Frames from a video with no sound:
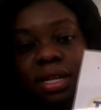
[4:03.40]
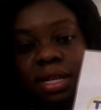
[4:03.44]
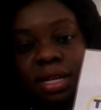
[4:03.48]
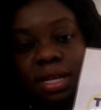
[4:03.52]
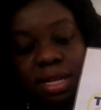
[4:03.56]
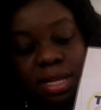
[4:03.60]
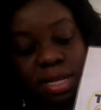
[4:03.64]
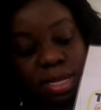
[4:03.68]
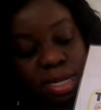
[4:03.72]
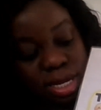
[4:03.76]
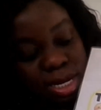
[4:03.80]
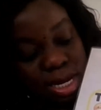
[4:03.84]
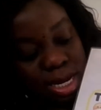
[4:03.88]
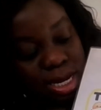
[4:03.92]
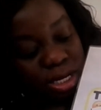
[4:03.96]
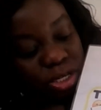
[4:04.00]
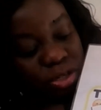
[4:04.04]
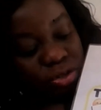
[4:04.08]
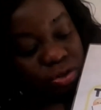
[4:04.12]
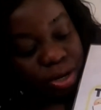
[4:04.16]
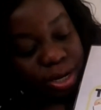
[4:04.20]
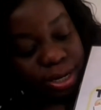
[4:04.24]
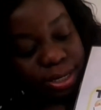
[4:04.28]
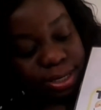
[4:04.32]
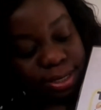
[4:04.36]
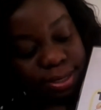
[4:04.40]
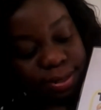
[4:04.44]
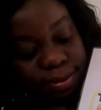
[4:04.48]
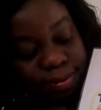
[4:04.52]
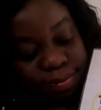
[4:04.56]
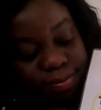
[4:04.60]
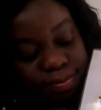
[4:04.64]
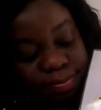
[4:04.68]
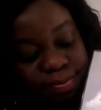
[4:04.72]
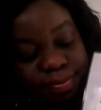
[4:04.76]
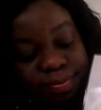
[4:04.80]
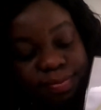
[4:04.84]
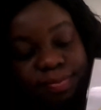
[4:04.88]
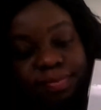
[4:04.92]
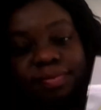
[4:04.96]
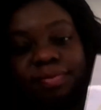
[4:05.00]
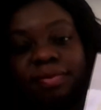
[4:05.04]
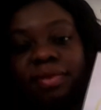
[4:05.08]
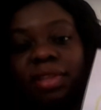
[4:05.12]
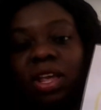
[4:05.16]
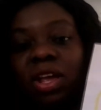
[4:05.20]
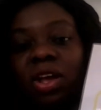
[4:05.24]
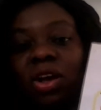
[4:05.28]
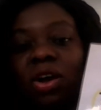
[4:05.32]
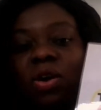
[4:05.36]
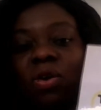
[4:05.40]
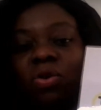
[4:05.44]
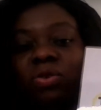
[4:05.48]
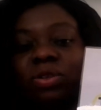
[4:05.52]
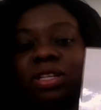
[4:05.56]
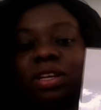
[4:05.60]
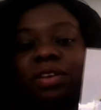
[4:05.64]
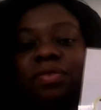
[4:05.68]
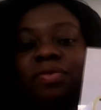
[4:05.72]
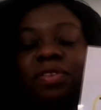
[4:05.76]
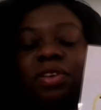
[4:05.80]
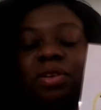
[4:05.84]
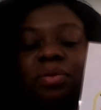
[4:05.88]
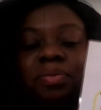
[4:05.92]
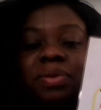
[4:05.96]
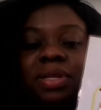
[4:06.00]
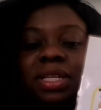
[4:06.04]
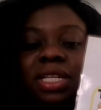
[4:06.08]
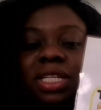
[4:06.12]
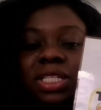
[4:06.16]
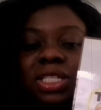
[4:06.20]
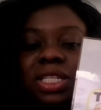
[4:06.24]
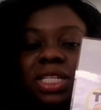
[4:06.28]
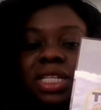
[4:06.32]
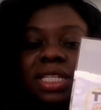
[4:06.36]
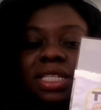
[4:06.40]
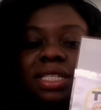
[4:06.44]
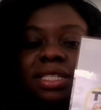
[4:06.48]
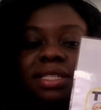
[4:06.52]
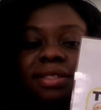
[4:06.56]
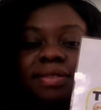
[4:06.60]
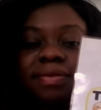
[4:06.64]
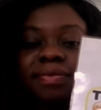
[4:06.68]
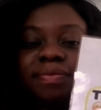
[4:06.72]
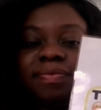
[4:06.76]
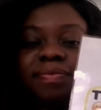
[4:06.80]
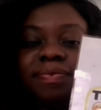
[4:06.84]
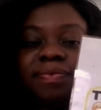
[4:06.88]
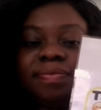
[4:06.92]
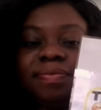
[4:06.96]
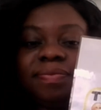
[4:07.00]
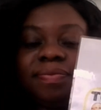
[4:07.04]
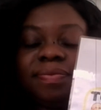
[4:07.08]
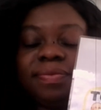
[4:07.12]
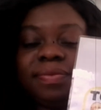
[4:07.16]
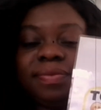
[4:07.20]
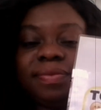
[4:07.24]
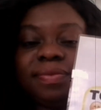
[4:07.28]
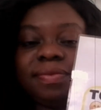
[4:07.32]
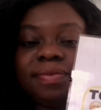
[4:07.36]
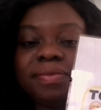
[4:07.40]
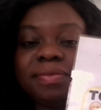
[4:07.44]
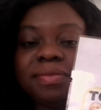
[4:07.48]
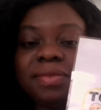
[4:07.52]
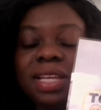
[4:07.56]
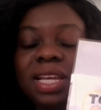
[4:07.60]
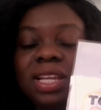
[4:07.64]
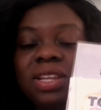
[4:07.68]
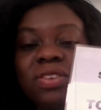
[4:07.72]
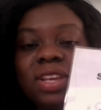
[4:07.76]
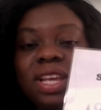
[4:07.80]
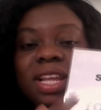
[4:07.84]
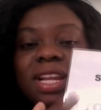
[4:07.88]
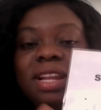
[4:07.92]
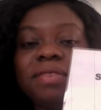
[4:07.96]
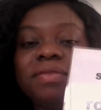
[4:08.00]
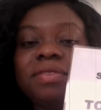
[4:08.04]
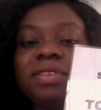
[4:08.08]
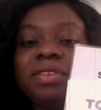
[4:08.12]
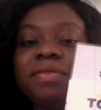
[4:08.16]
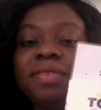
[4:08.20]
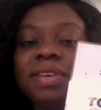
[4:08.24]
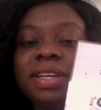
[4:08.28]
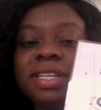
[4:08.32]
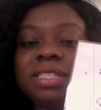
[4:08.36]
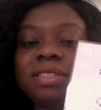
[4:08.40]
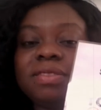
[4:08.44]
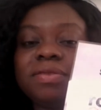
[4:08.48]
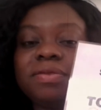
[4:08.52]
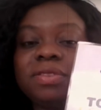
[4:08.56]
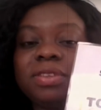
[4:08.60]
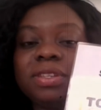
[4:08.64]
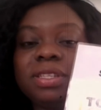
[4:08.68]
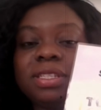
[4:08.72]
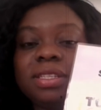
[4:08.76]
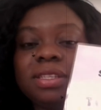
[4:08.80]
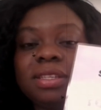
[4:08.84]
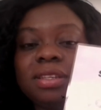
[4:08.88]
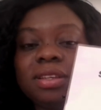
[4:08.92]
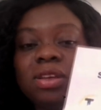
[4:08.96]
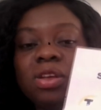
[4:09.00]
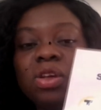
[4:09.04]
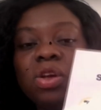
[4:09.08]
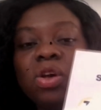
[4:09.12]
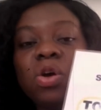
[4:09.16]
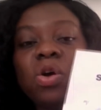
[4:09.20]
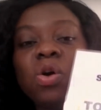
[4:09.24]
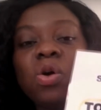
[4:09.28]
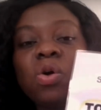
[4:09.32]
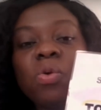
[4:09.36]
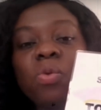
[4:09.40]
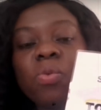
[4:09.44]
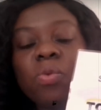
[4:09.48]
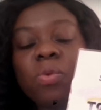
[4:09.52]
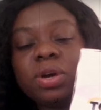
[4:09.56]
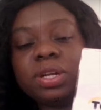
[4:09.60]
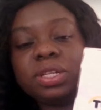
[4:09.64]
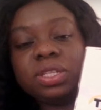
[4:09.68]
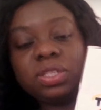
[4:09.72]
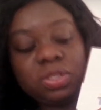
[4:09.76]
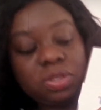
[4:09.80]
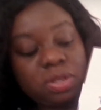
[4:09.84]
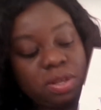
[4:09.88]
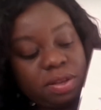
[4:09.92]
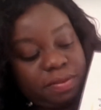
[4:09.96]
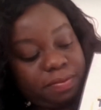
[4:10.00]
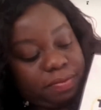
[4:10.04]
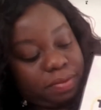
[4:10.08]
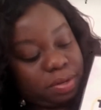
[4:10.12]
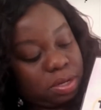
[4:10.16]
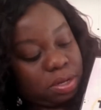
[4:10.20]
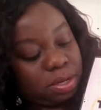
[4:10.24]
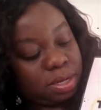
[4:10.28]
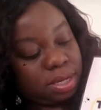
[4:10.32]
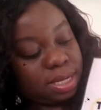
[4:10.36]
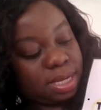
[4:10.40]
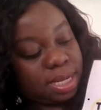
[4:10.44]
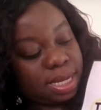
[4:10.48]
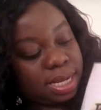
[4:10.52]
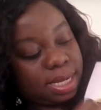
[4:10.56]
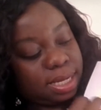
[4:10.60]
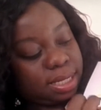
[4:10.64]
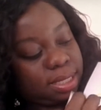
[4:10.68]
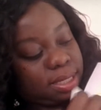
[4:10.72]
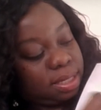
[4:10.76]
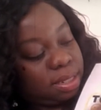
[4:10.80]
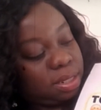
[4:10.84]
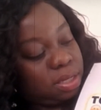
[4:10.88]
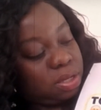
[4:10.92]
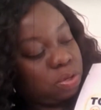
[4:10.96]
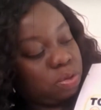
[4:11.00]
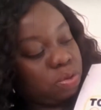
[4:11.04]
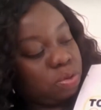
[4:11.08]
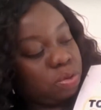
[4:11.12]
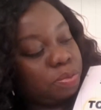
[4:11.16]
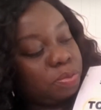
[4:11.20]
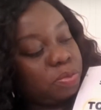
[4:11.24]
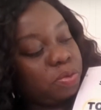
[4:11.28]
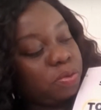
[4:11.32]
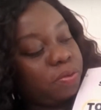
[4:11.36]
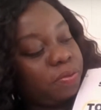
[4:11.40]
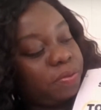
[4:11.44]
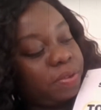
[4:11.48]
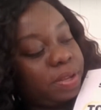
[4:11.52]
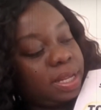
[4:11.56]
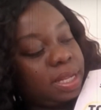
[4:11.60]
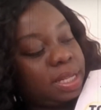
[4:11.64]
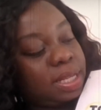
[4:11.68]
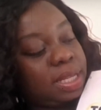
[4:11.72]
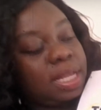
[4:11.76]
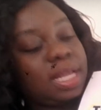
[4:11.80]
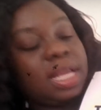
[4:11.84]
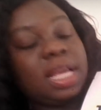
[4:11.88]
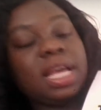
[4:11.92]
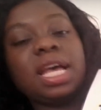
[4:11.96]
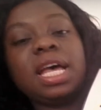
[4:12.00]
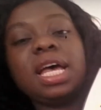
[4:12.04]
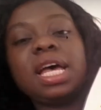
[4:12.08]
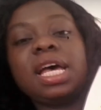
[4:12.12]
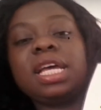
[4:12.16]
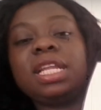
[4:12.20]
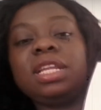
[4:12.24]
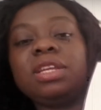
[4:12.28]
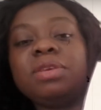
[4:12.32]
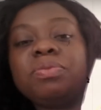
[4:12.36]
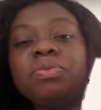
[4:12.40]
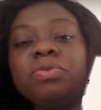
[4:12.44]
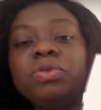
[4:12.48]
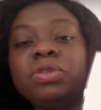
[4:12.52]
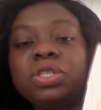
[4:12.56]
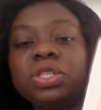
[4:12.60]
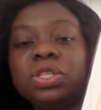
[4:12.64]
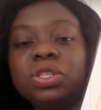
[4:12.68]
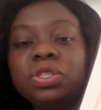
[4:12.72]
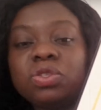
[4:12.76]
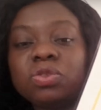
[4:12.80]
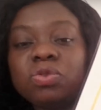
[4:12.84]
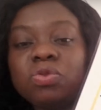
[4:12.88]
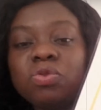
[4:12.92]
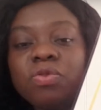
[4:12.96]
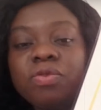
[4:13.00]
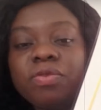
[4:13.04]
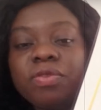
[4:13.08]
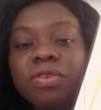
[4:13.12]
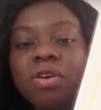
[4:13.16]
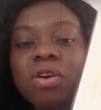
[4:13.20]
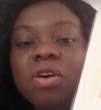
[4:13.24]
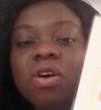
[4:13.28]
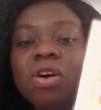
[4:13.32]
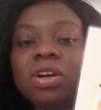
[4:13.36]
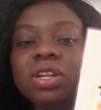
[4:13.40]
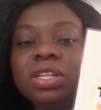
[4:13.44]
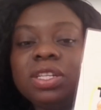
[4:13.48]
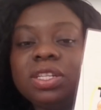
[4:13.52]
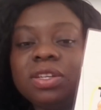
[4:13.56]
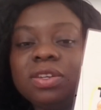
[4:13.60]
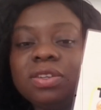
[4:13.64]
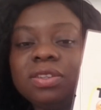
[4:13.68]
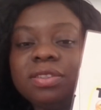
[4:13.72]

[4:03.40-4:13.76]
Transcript: get dressed out of your PJs, and you can have it vice versa. Once you have done that, you would move it and you put it over all done.